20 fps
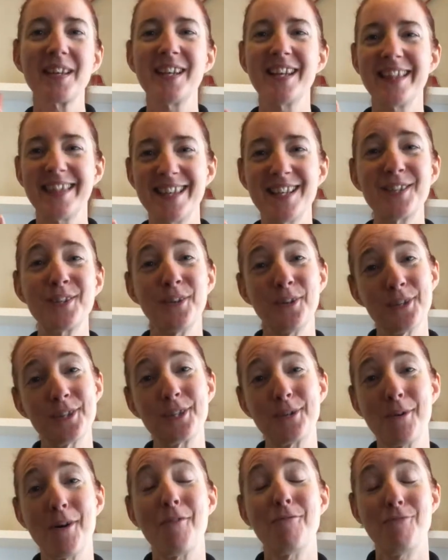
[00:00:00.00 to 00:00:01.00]
There's
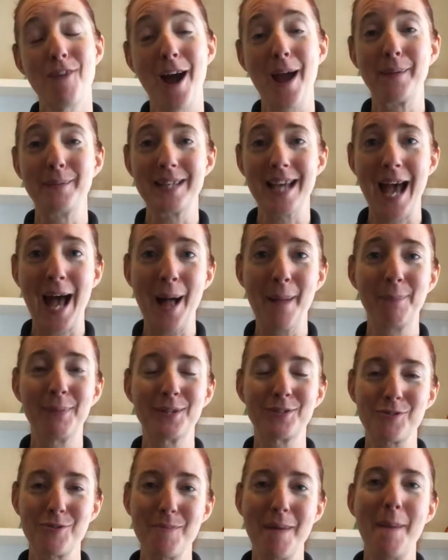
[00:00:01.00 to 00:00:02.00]
also a rhyme to help
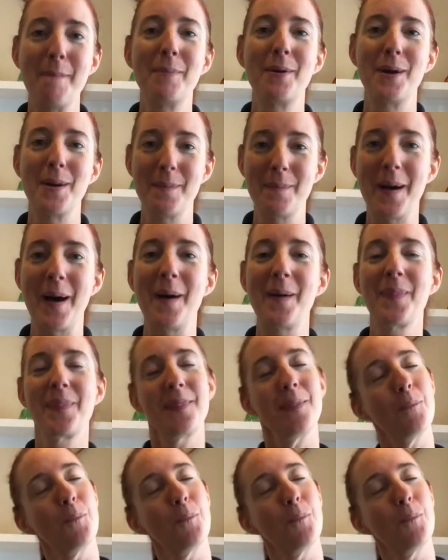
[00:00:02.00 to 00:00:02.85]
us remember about